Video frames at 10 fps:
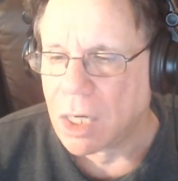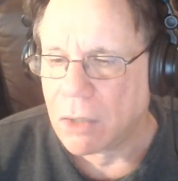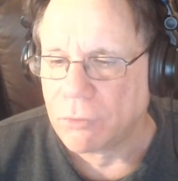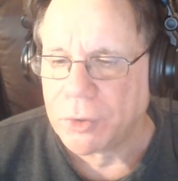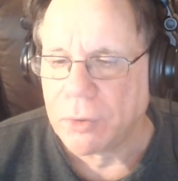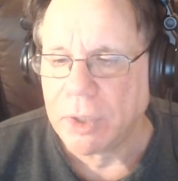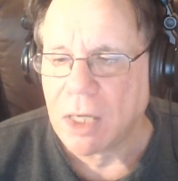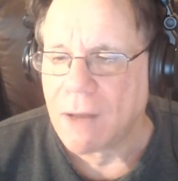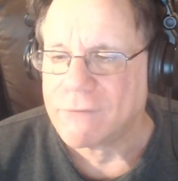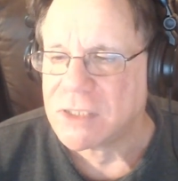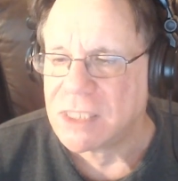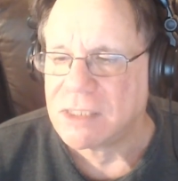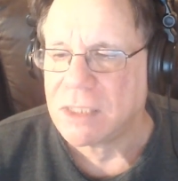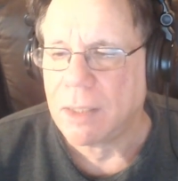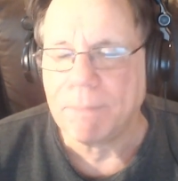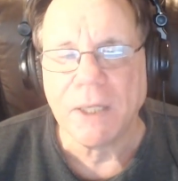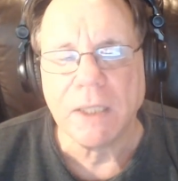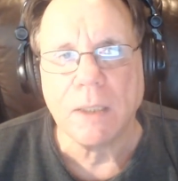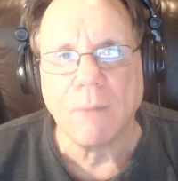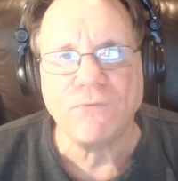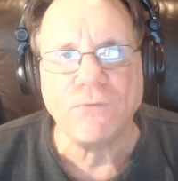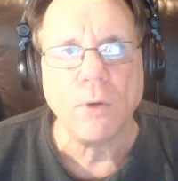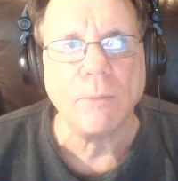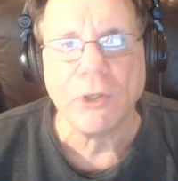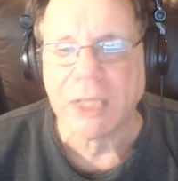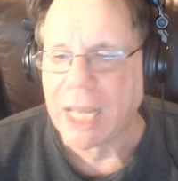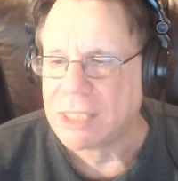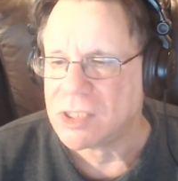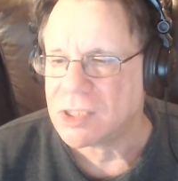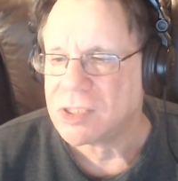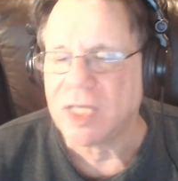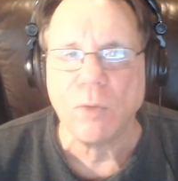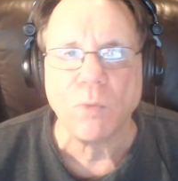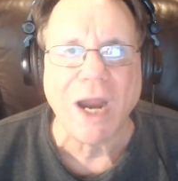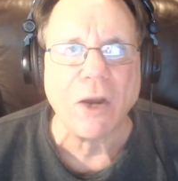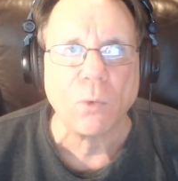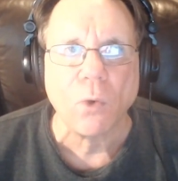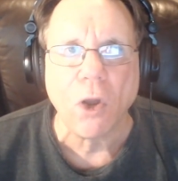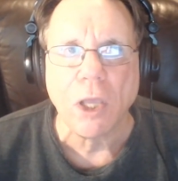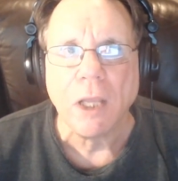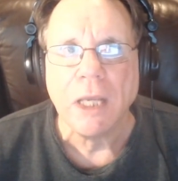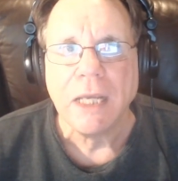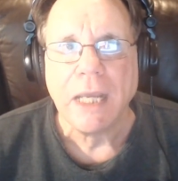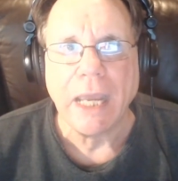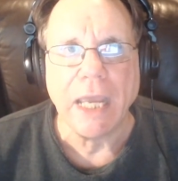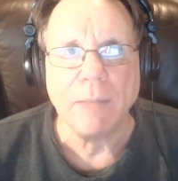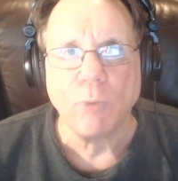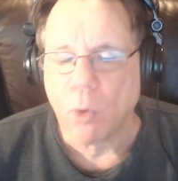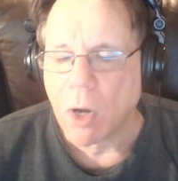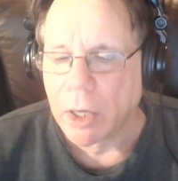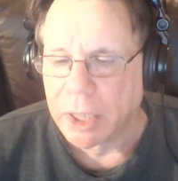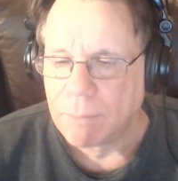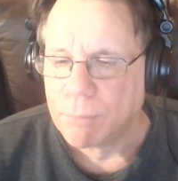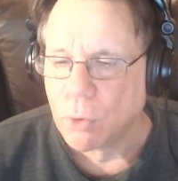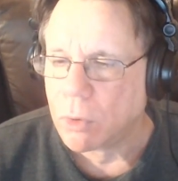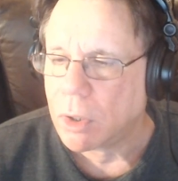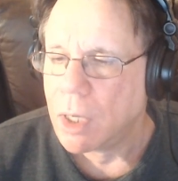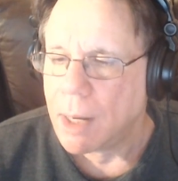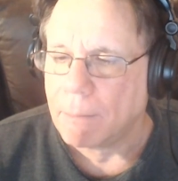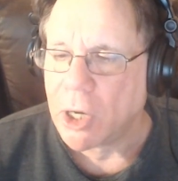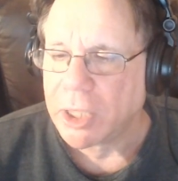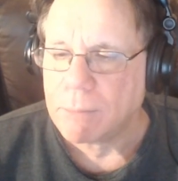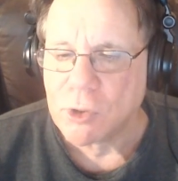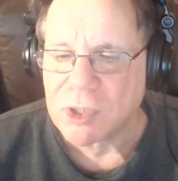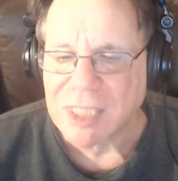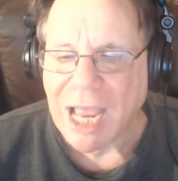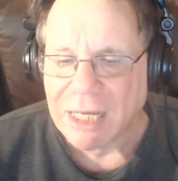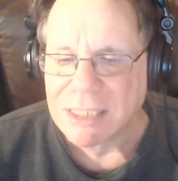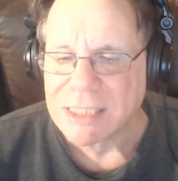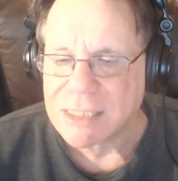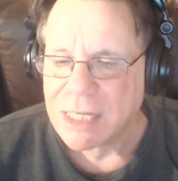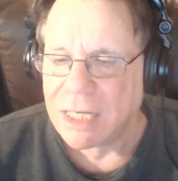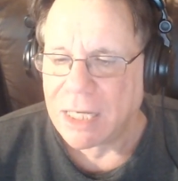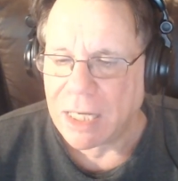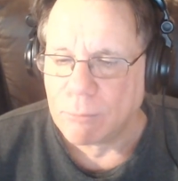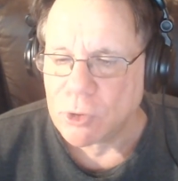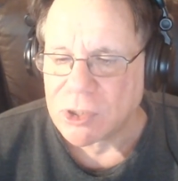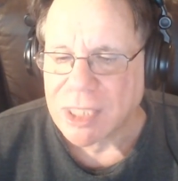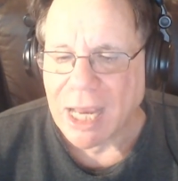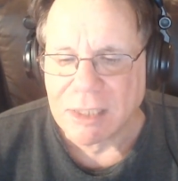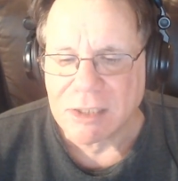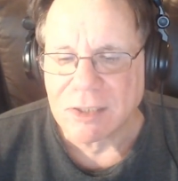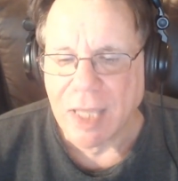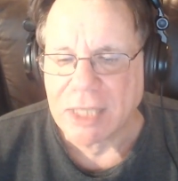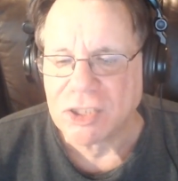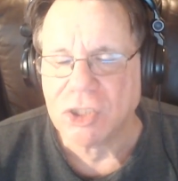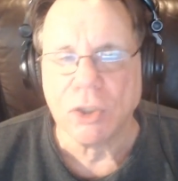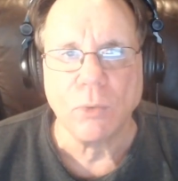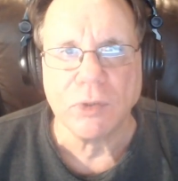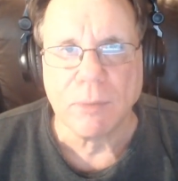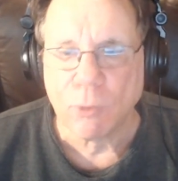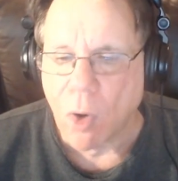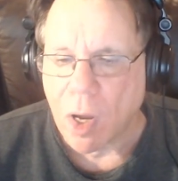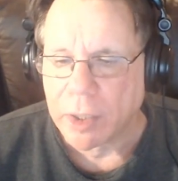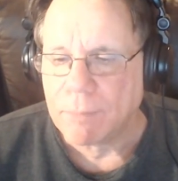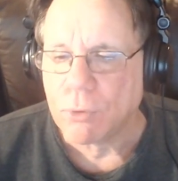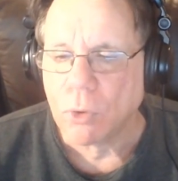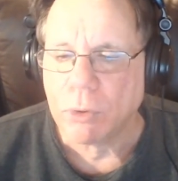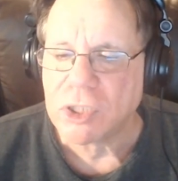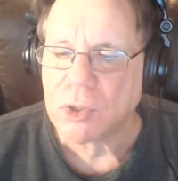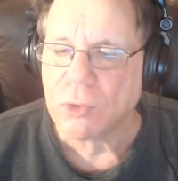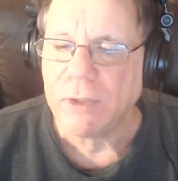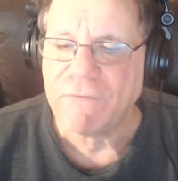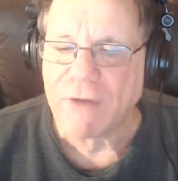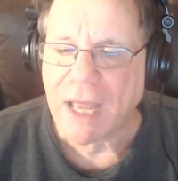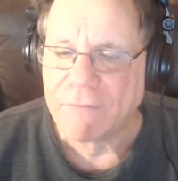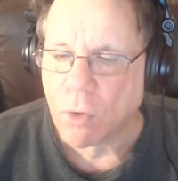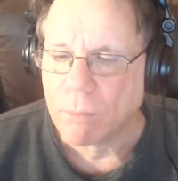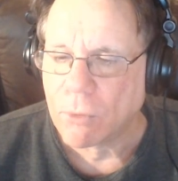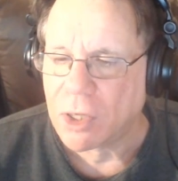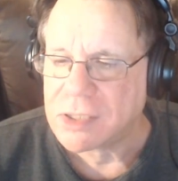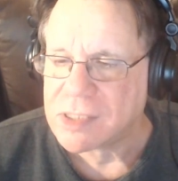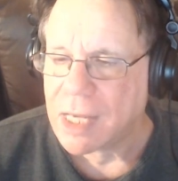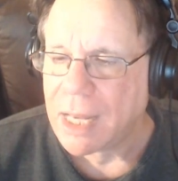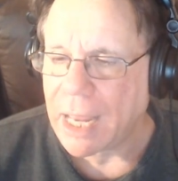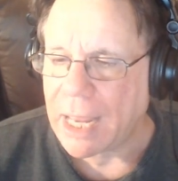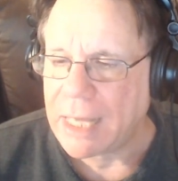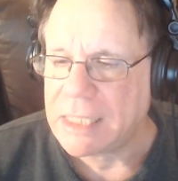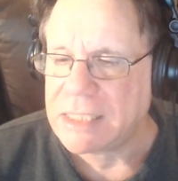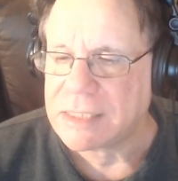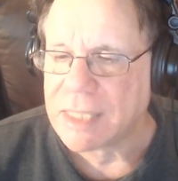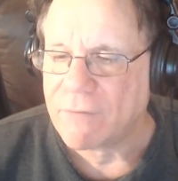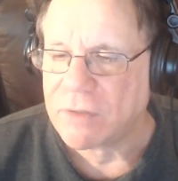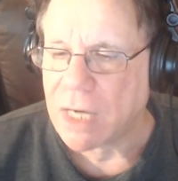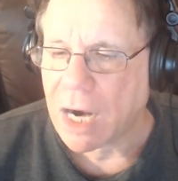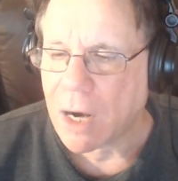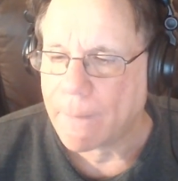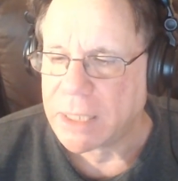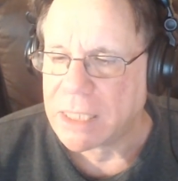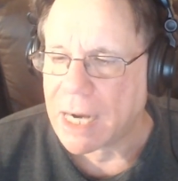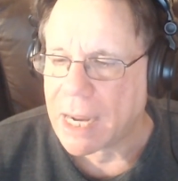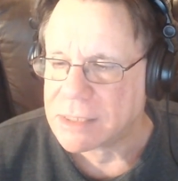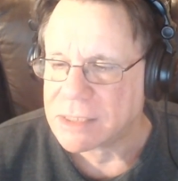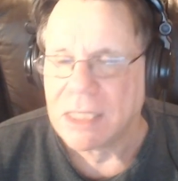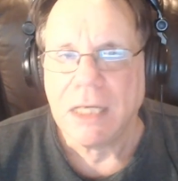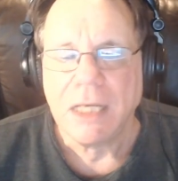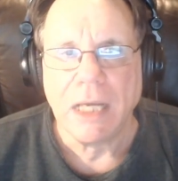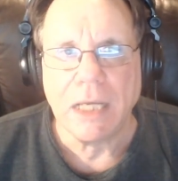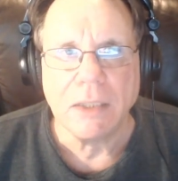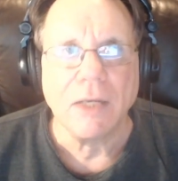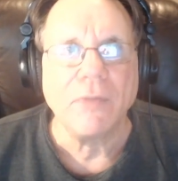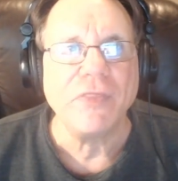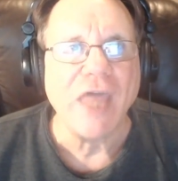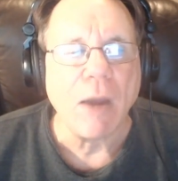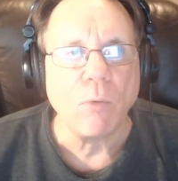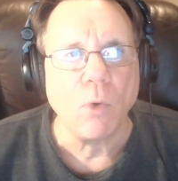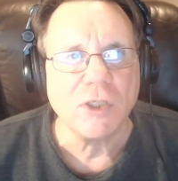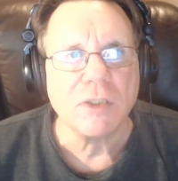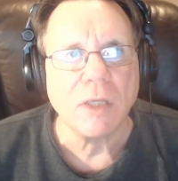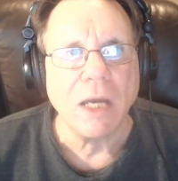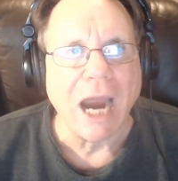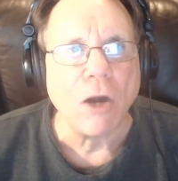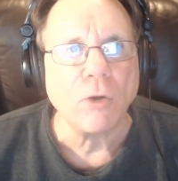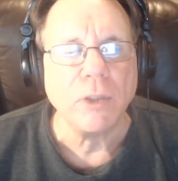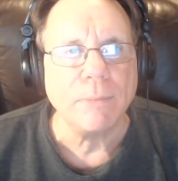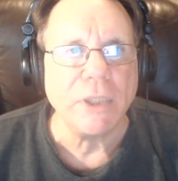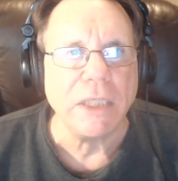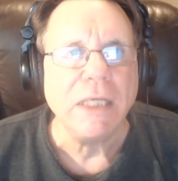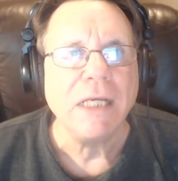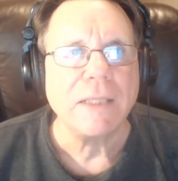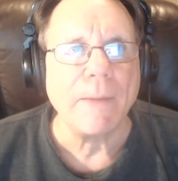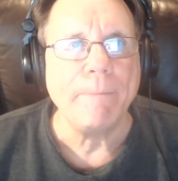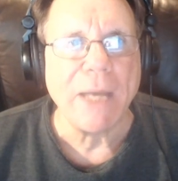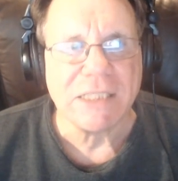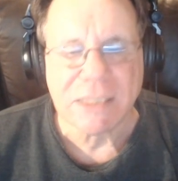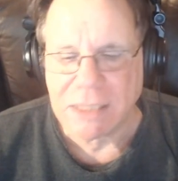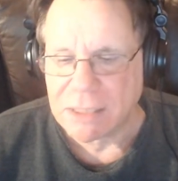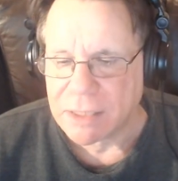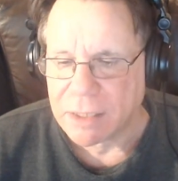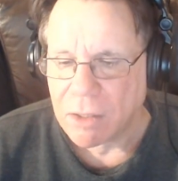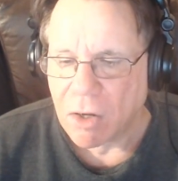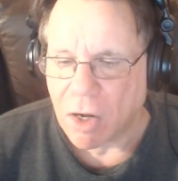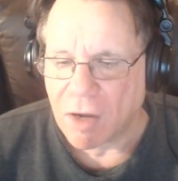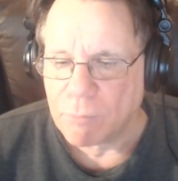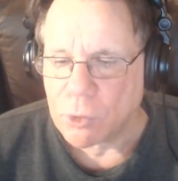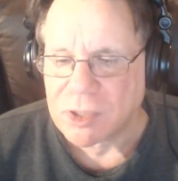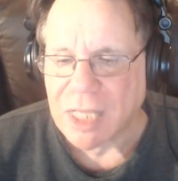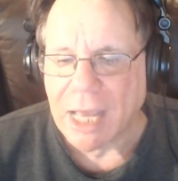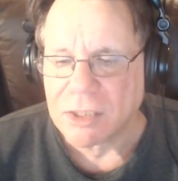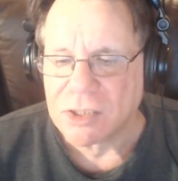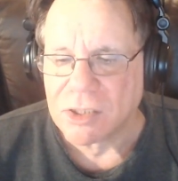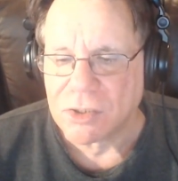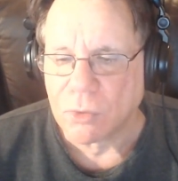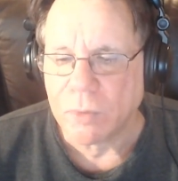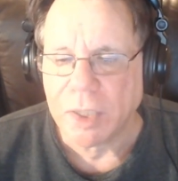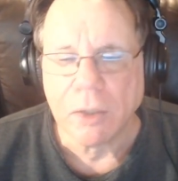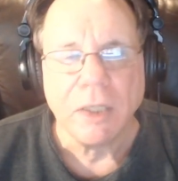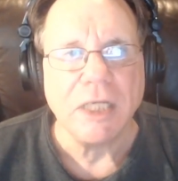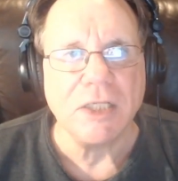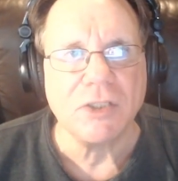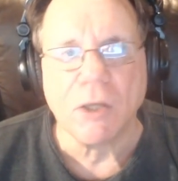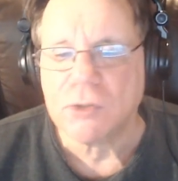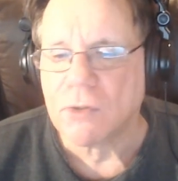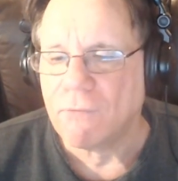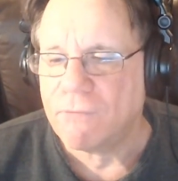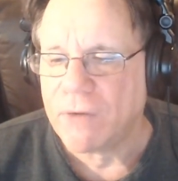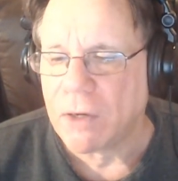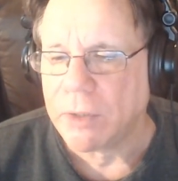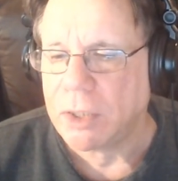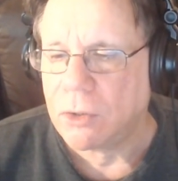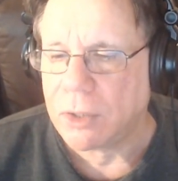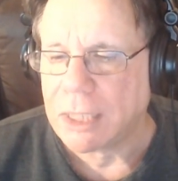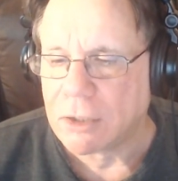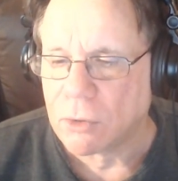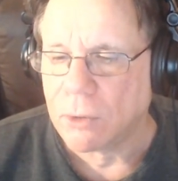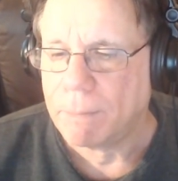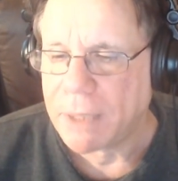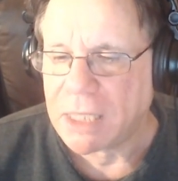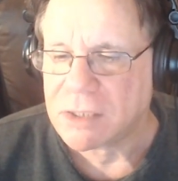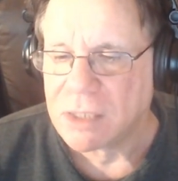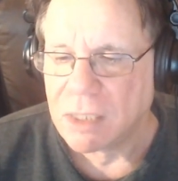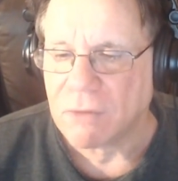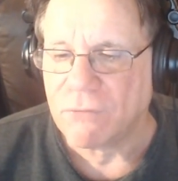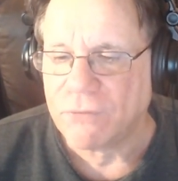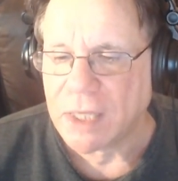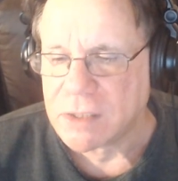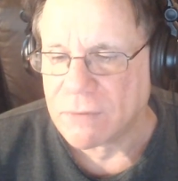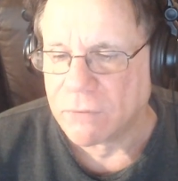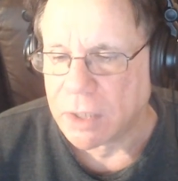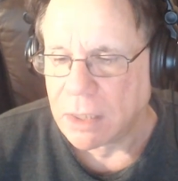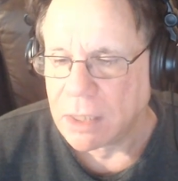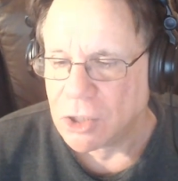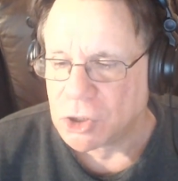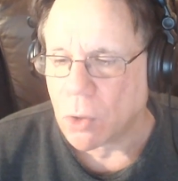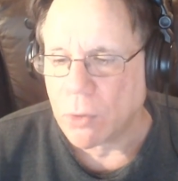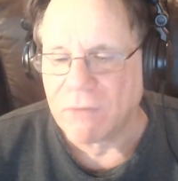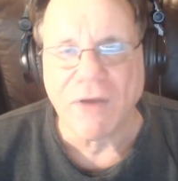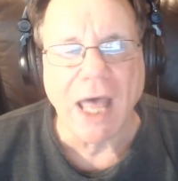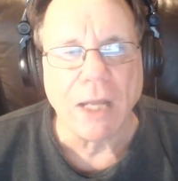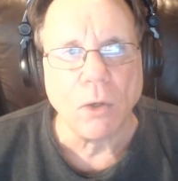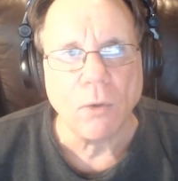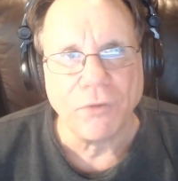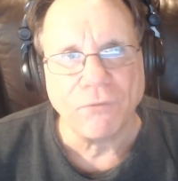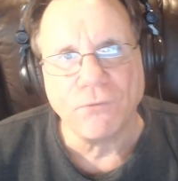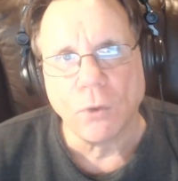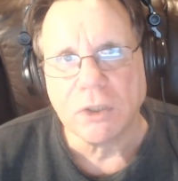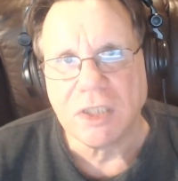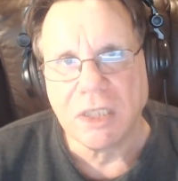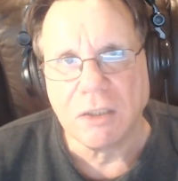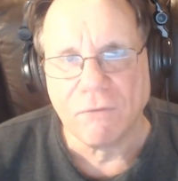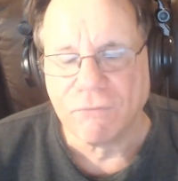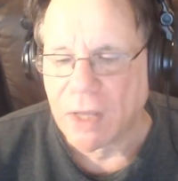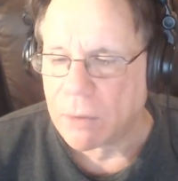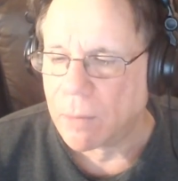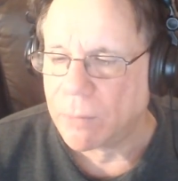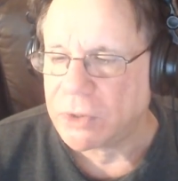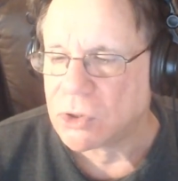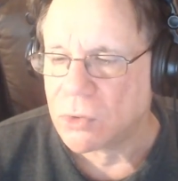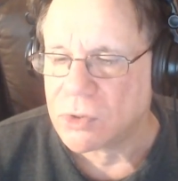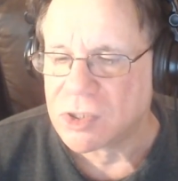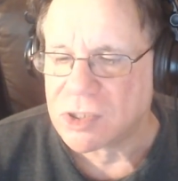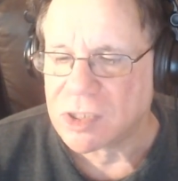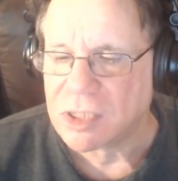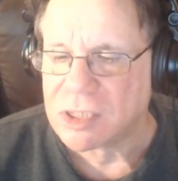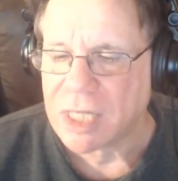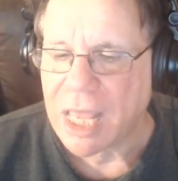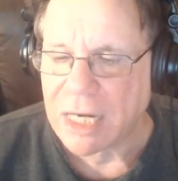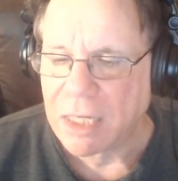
during the offseason and picking up former Kansas City Royal and Milwaukee Brewer Mike Moustakas. And Moustakas last year with the Milwaukee Brewers, 35 home runs, 87 RBIs, and that was arguably the best season of Moustakas' career. He's also very good at third base defensively. Joey Votto, the 14-year veteran, returns to Cincinnati